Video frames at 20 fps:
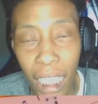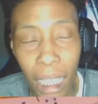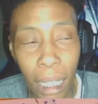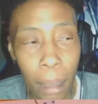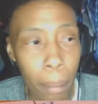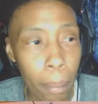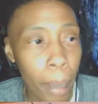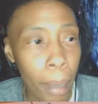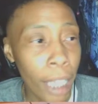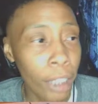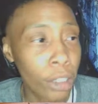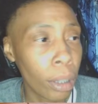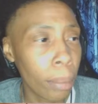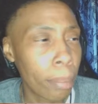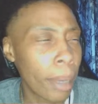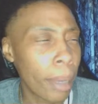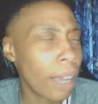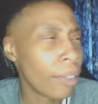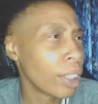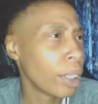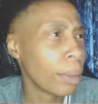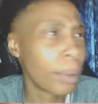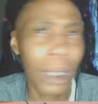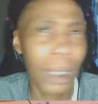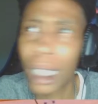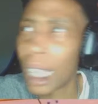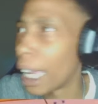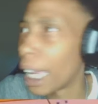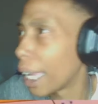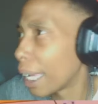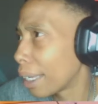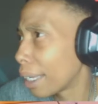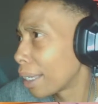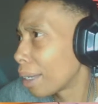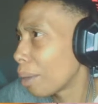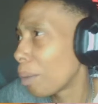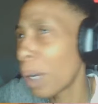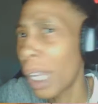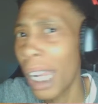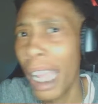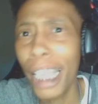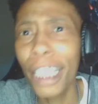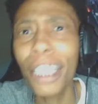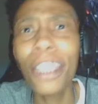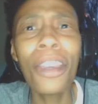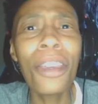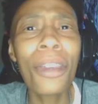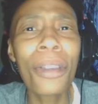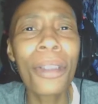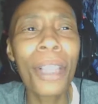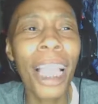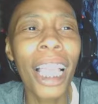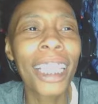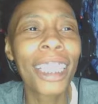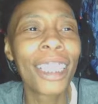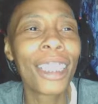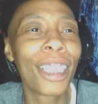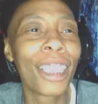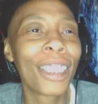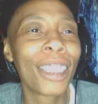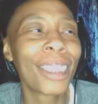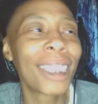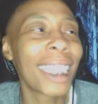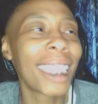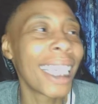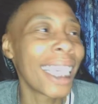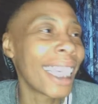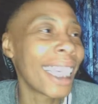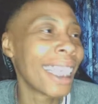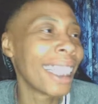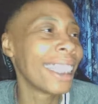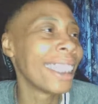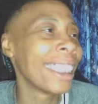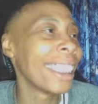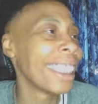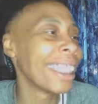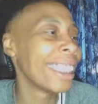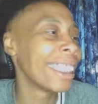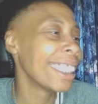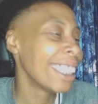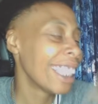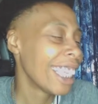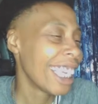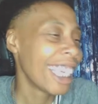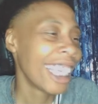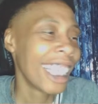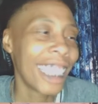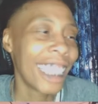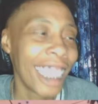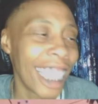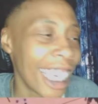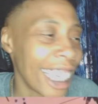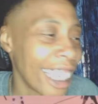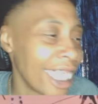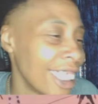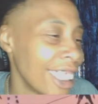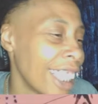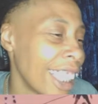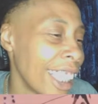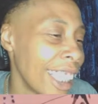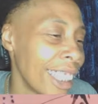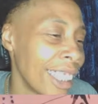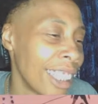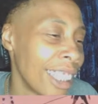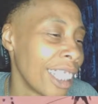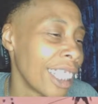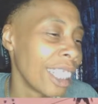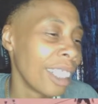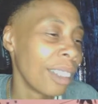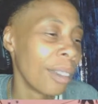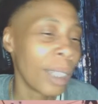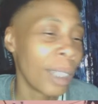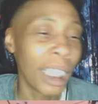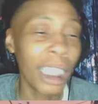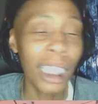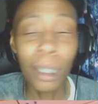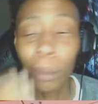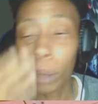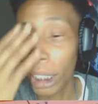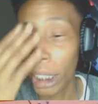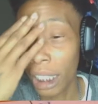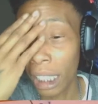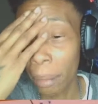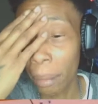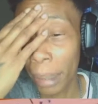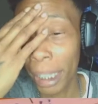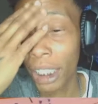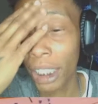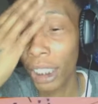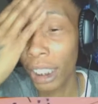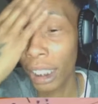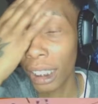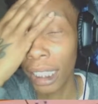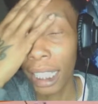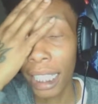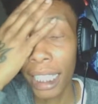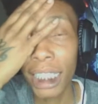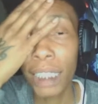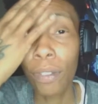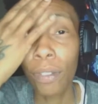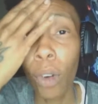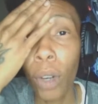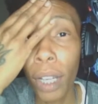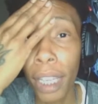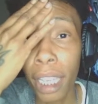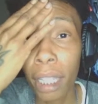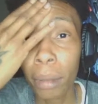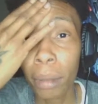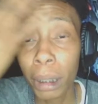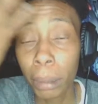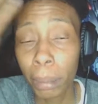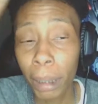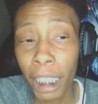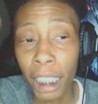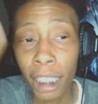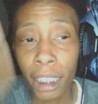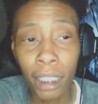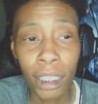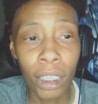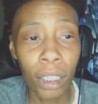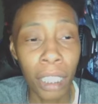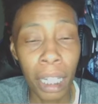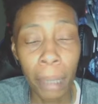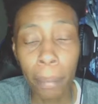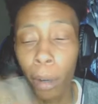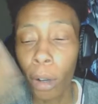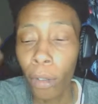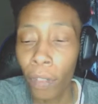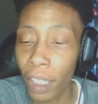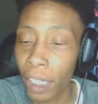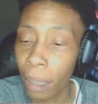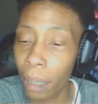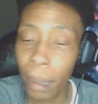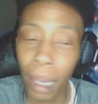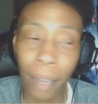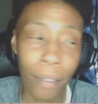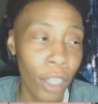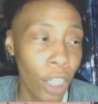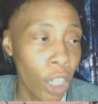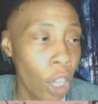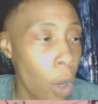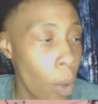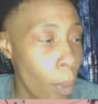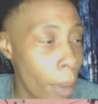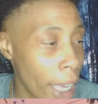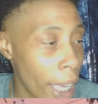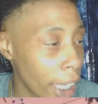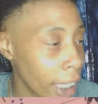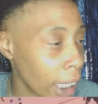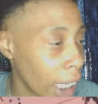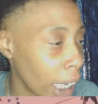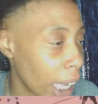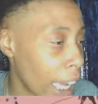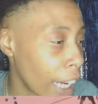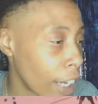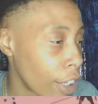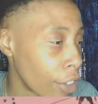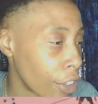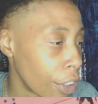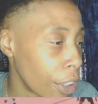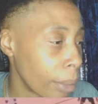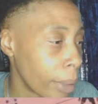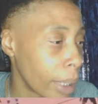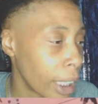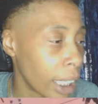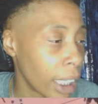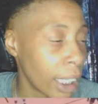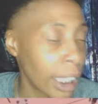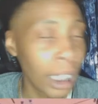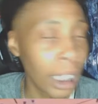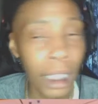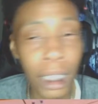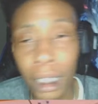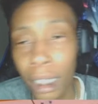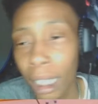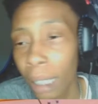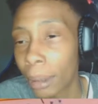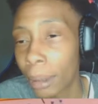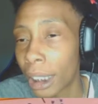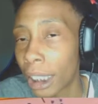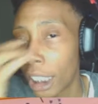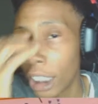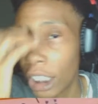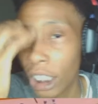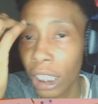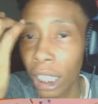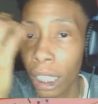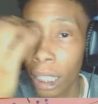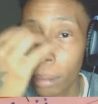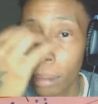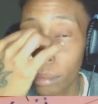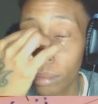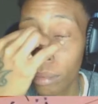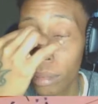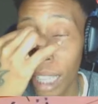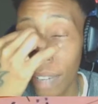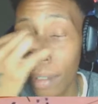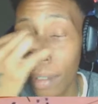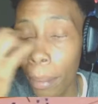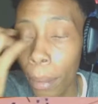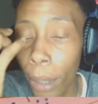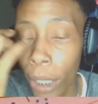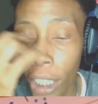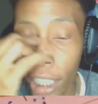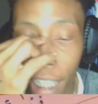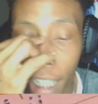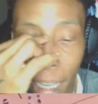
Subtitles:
Patrick Beverly was like, "What I do?" Like, you know what I'm saying? And then, yeah, when he went to the bench, his forehead was bleeding, so they both ended up having to go back in the locker room and get cleaned up, stitched up. Devin Booker came